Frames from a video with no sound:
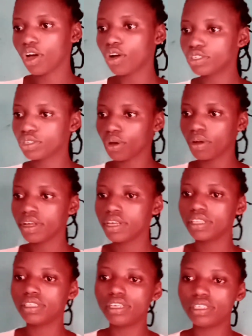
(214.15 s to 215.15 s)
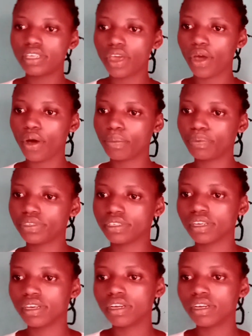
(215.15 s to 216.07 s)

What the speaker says: Also, this helps